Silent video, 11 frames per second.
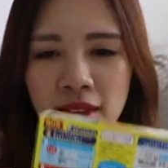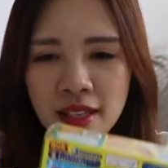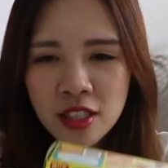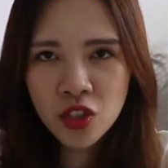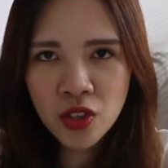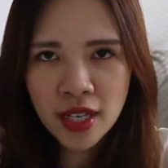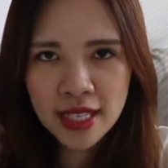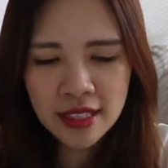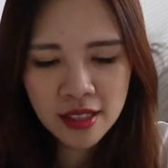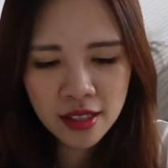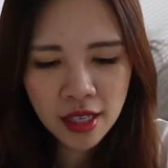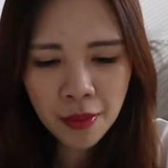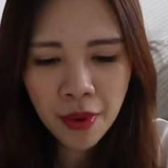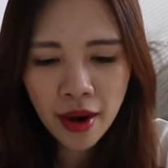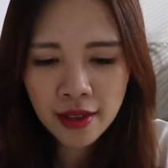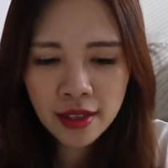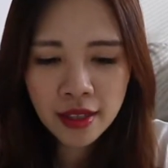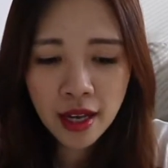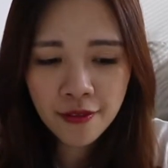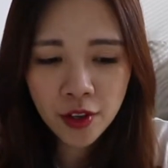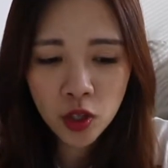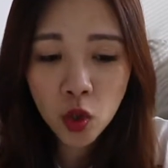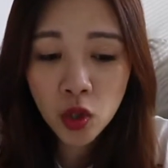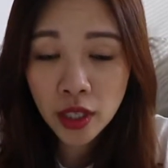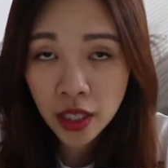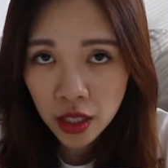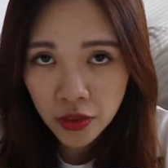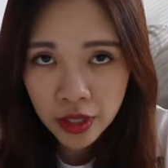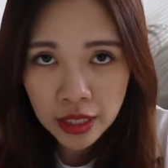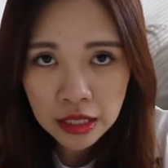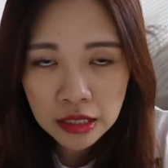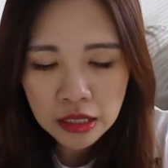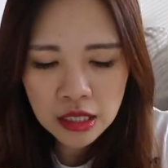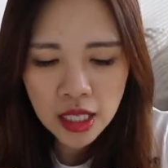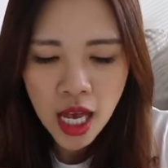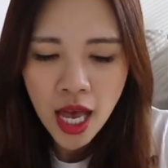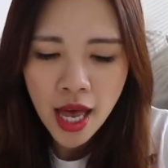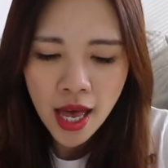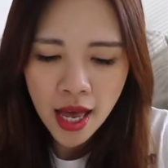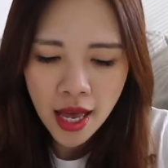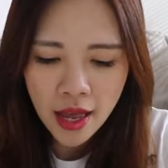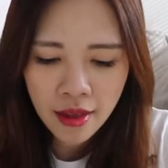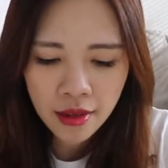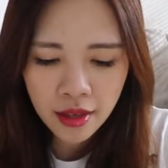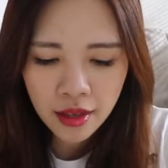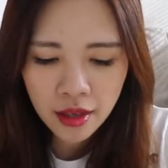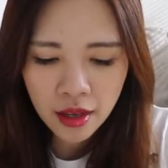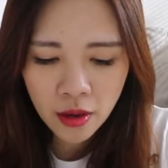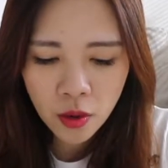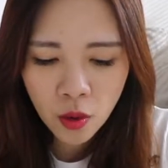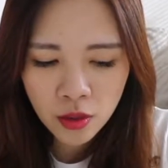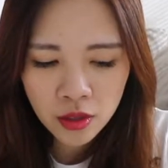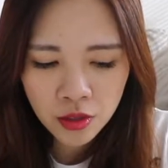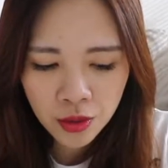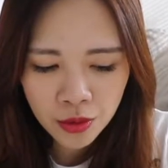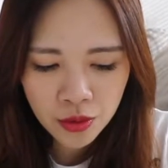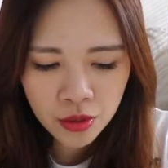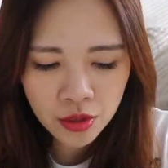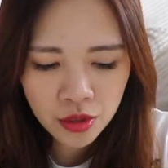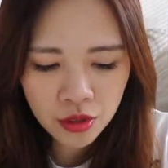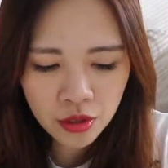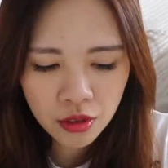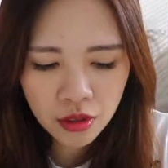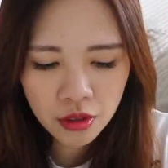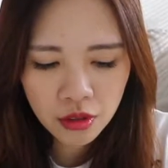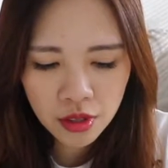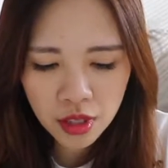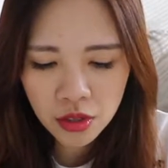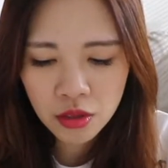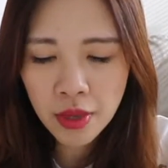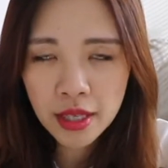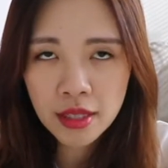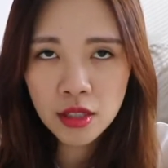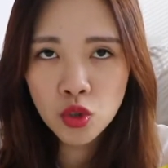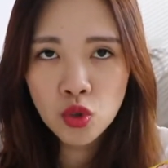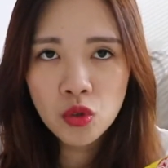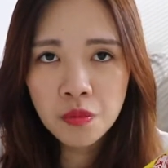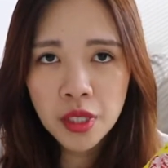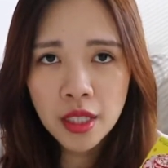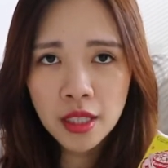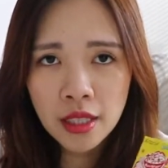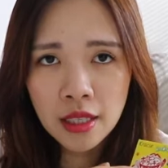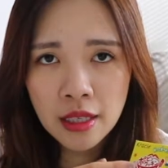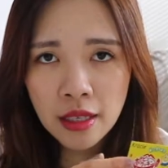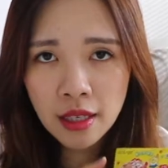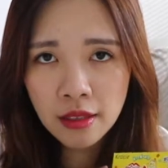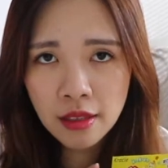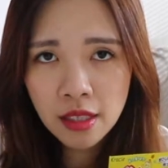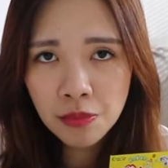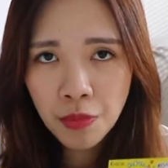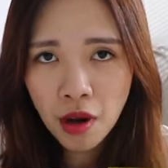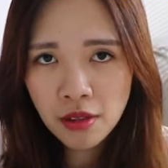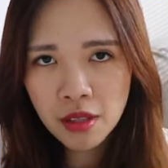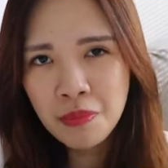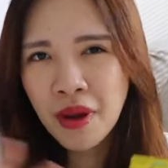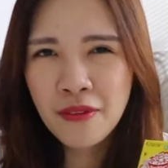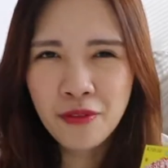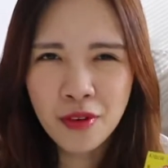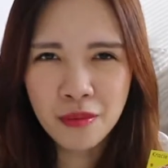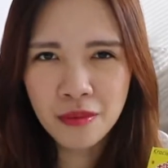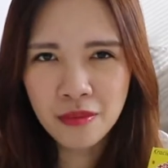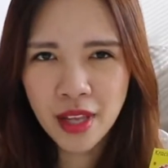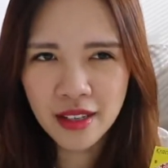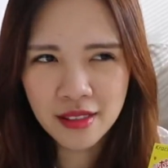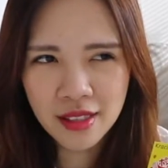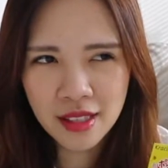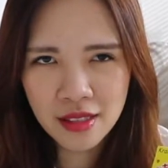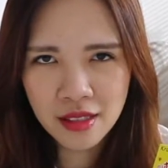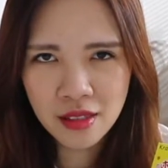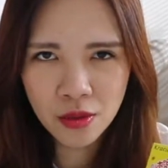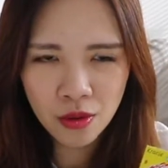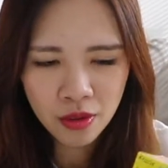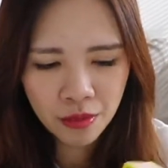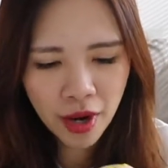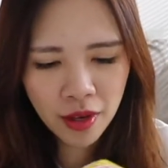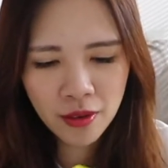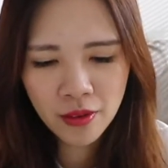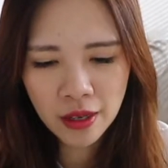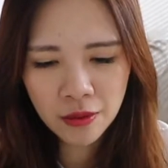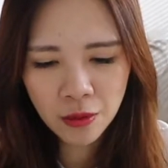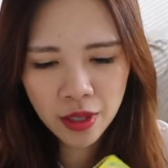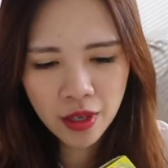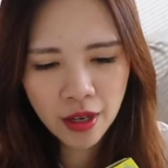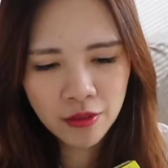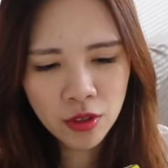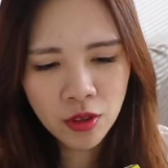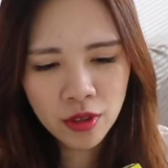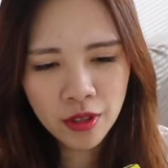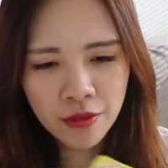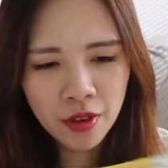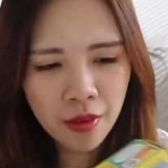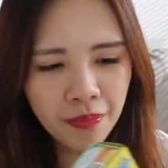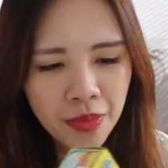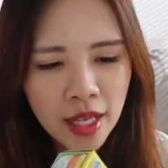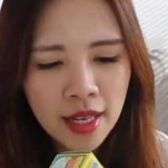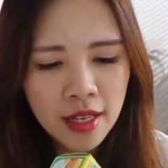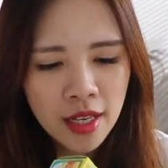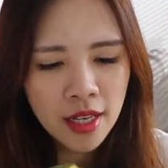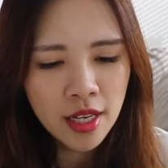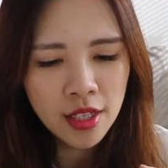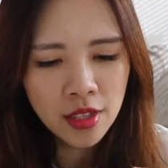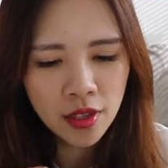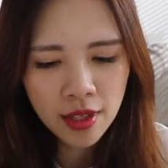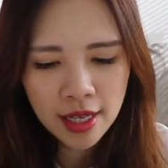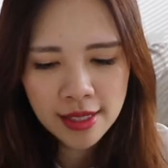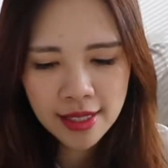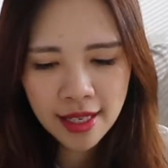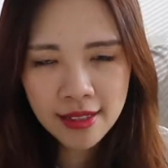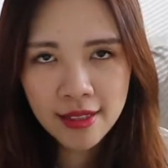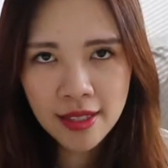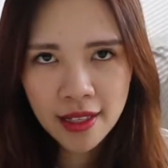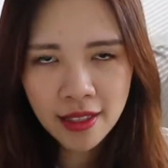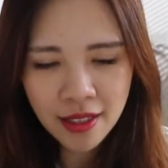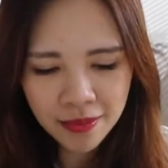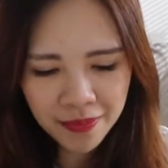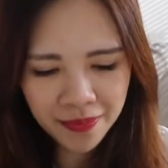let's try this. Apparently they have got all the ingredients and all the tools you need to make this should be in this box, apart from like a scissors or the microwave where you have to cook it from. So let's get started.